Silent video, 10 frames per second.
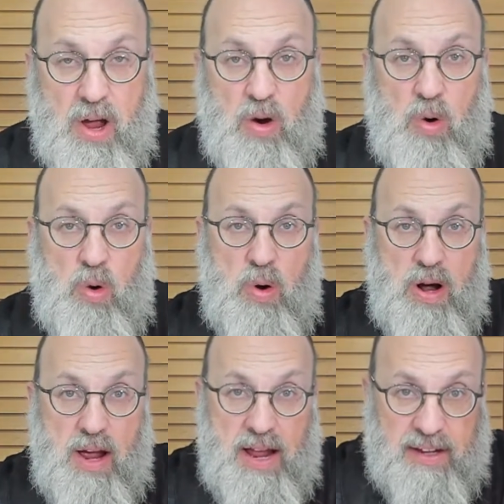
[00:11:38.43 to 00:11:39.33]
who
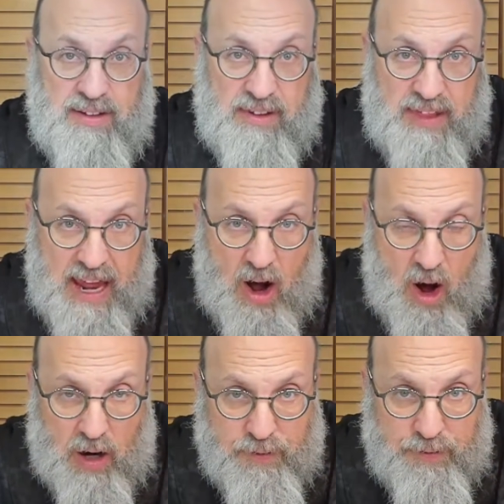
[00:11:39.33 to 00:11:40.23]
is they
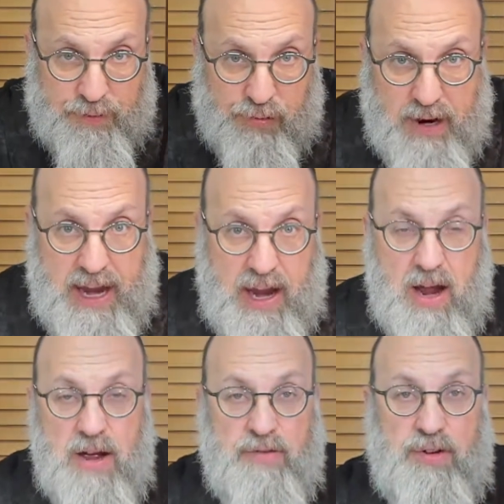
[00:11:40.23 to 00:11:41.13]
are
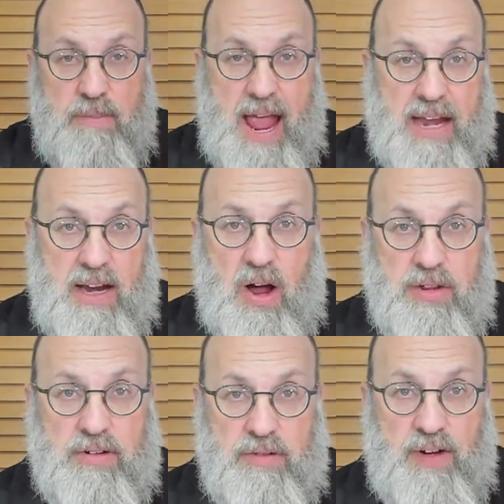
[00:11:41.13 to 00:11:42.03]
free from any
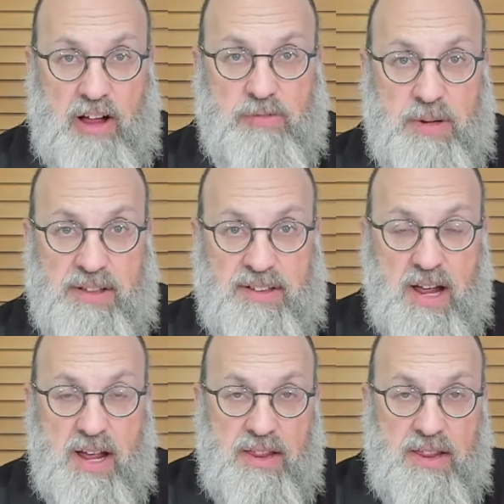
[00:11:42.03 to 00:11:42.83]
other involvements.